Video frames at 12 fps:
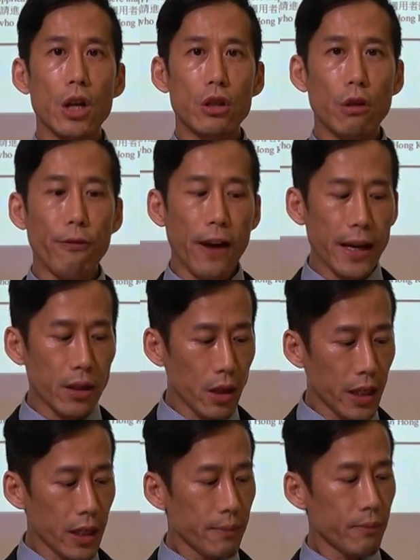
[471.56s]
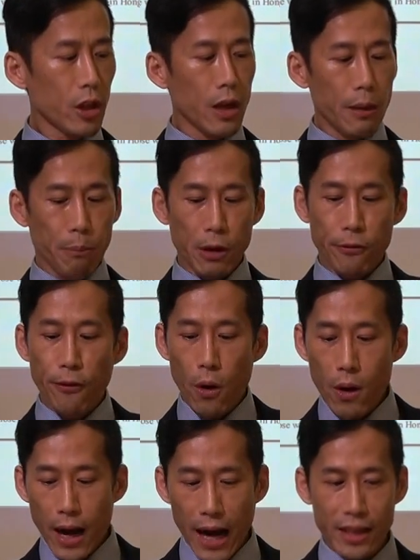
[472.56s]
So finally,
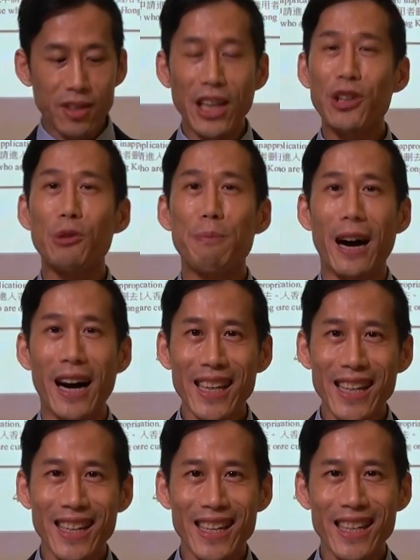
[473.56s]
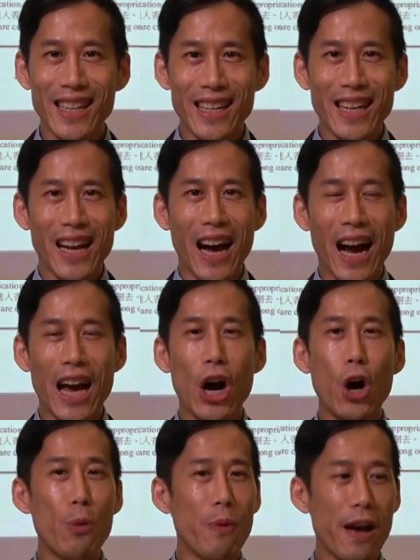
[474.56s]
before I say goodbye, I
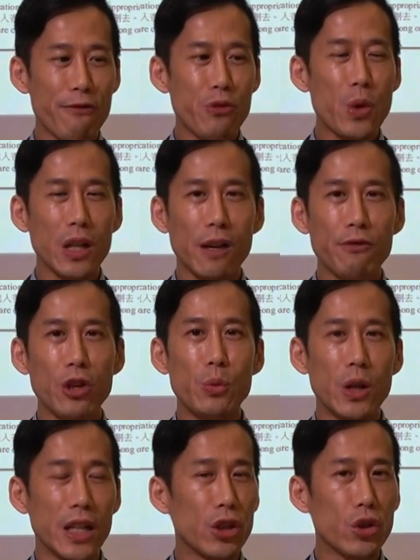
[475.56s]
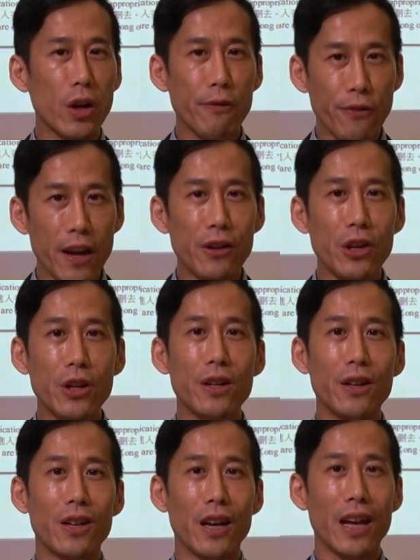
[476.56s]
hope every one of you will enjoy a very
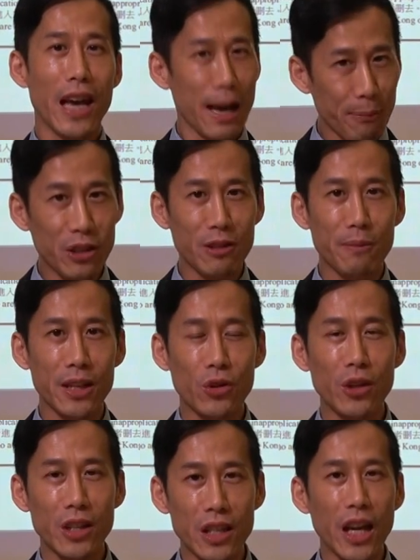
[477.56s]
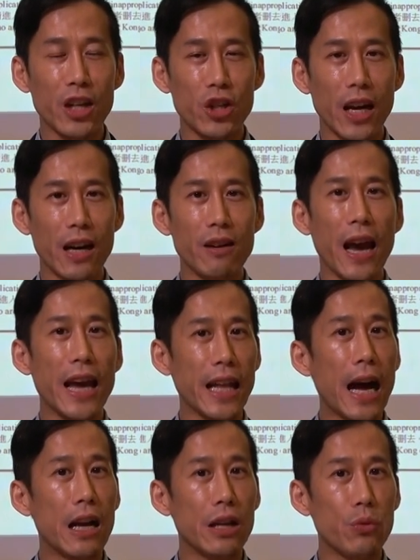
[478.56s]
happy semester in EHL, and
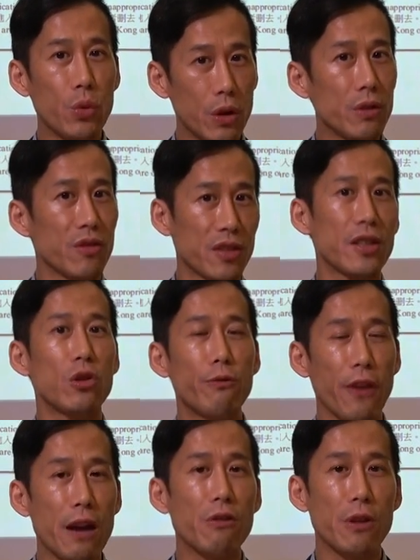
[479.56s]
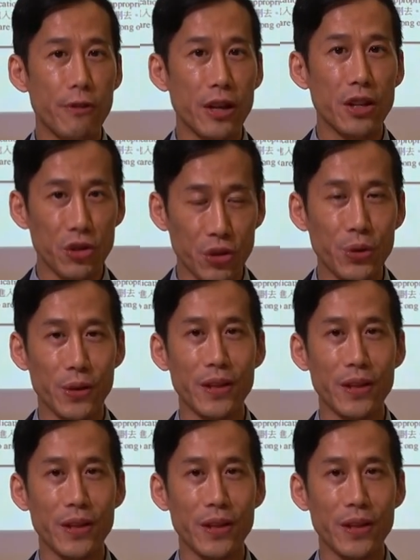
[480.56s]
I will see you very, very soon.